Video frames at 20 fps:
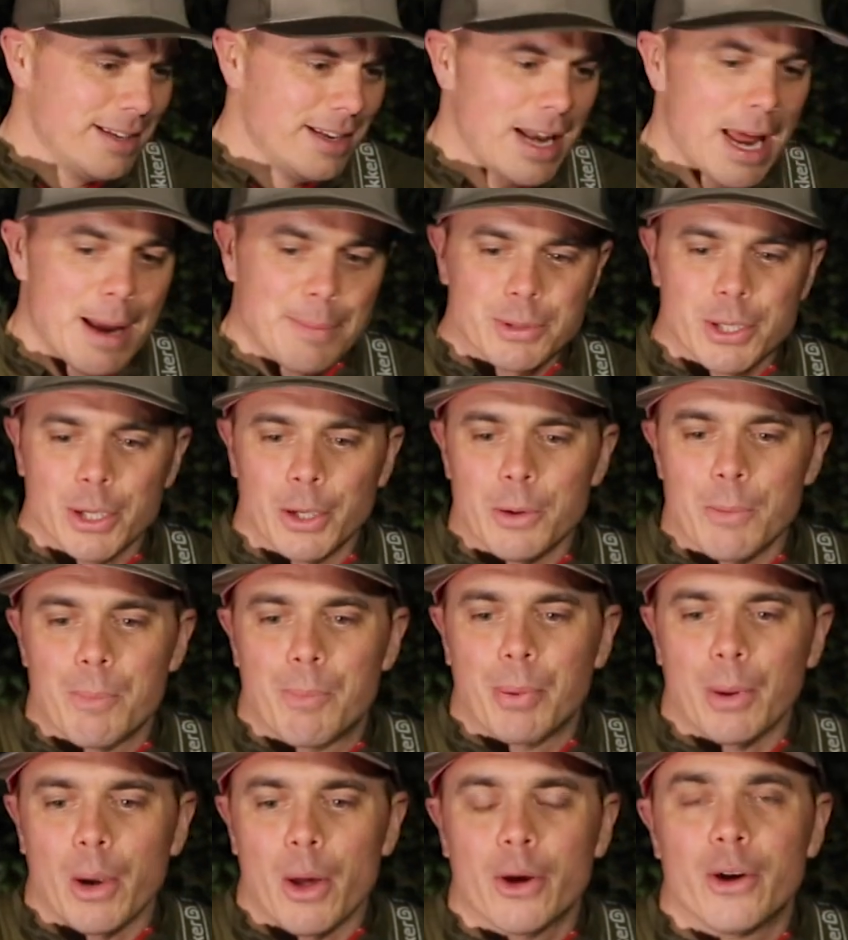An absolute
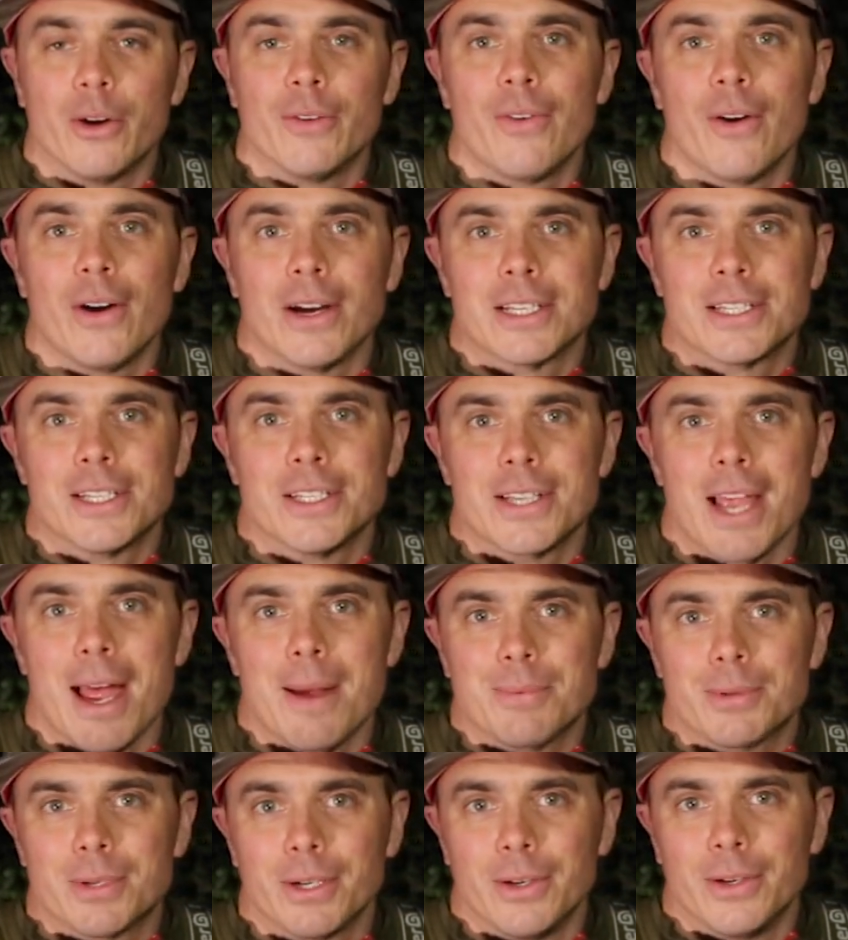block of ice. It's
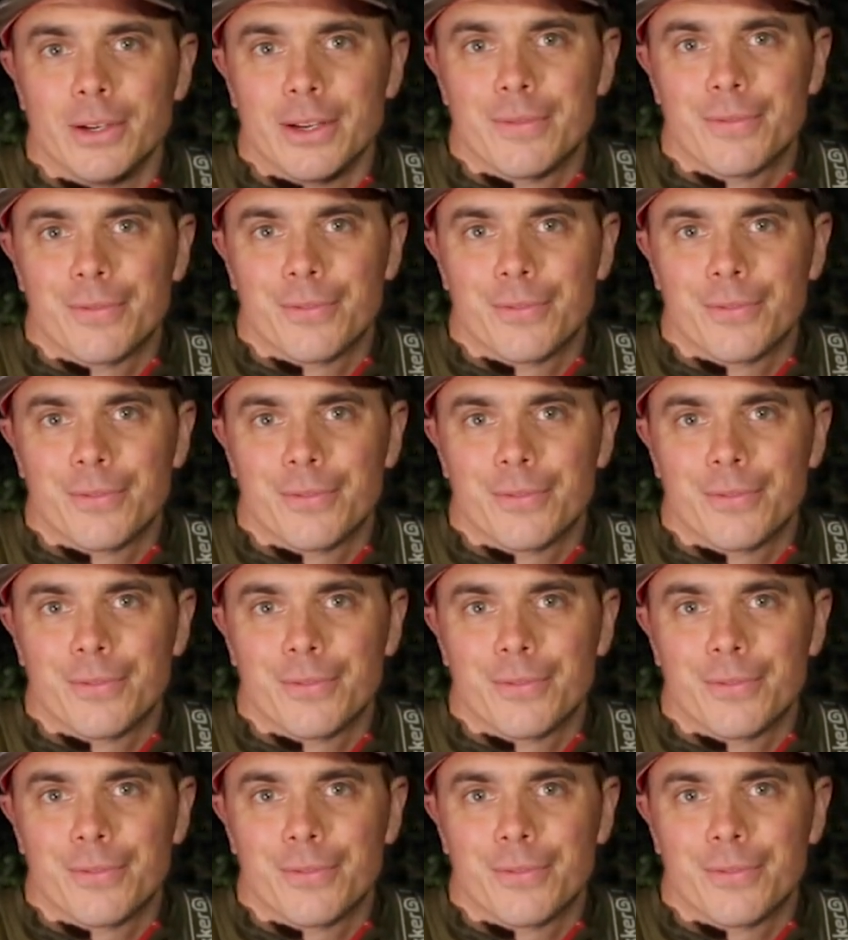absolutely